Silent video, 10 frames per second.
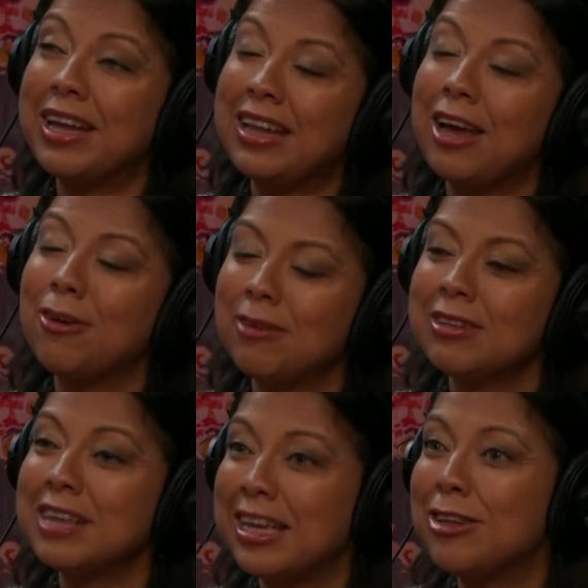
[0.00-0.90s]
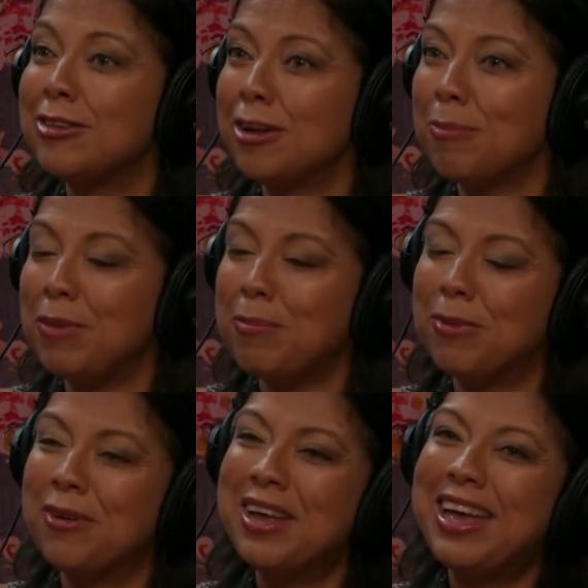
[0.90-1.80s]
And I always like to tell
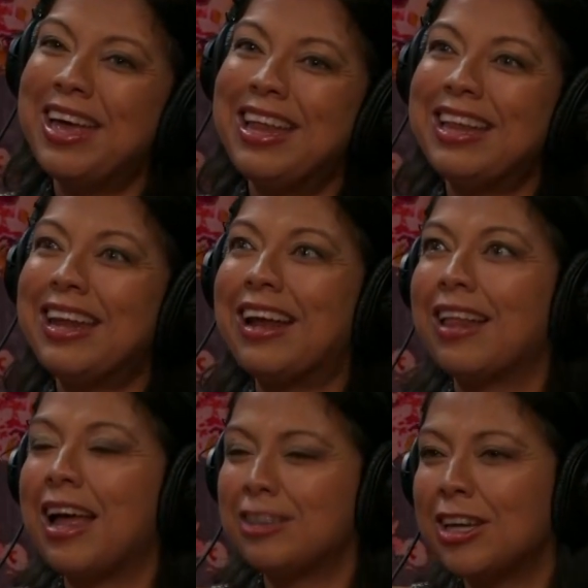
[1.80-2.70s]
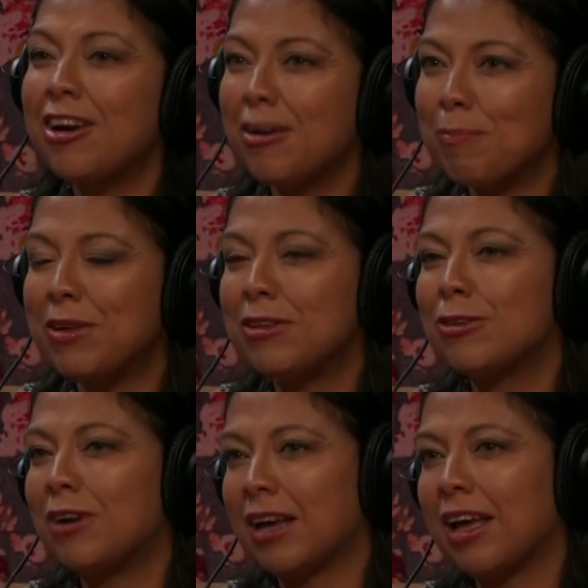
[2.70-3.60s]
people that a therapist
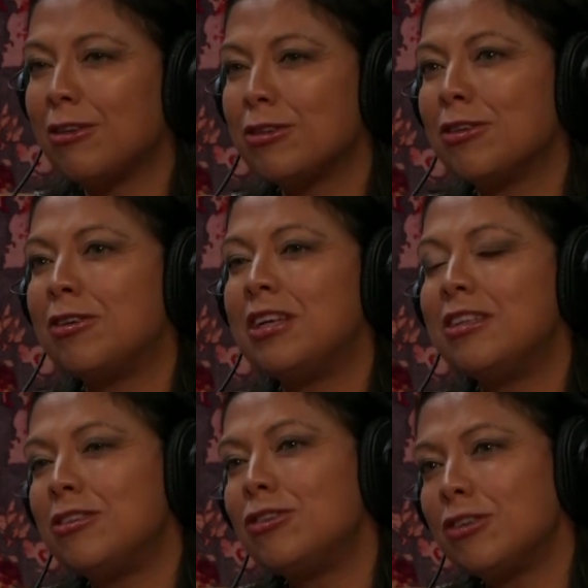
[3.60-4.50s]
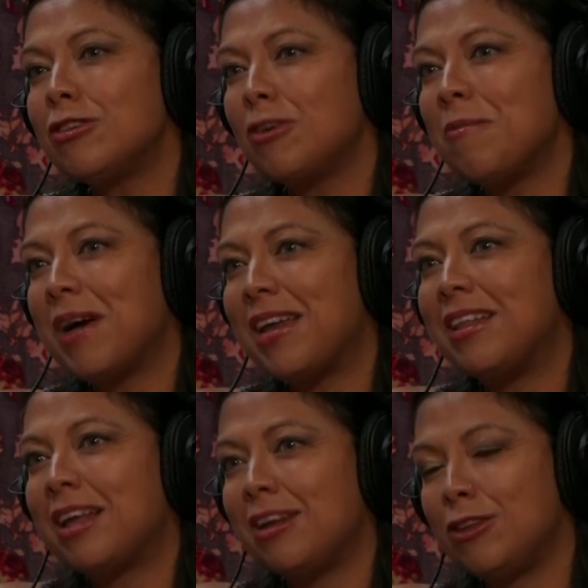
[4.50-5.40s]
or a counselor is just somebody
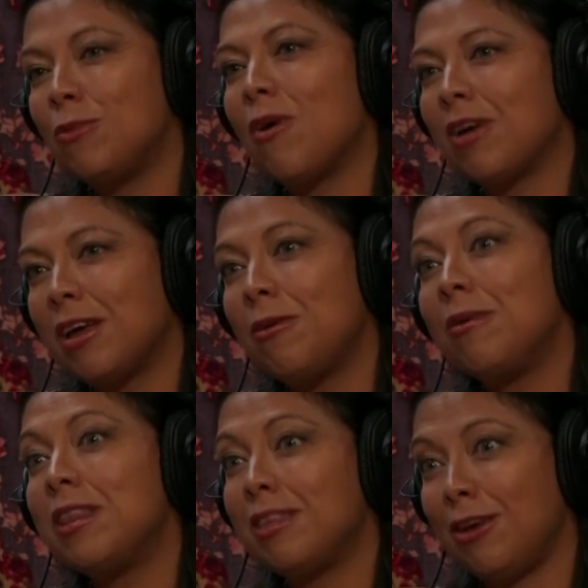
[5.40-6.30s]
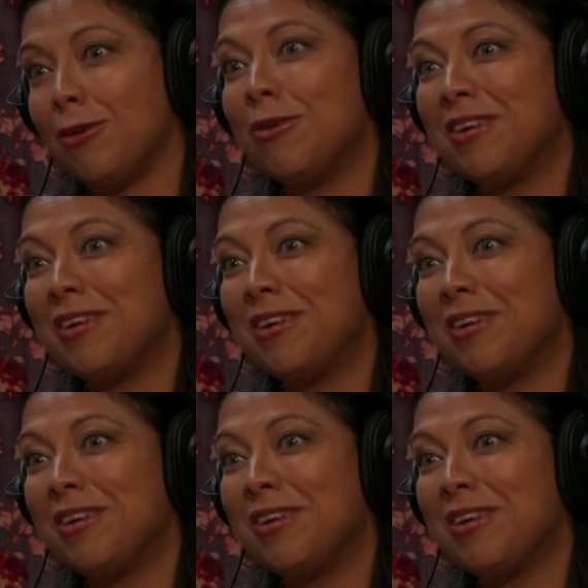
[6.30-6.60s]
that is walking with you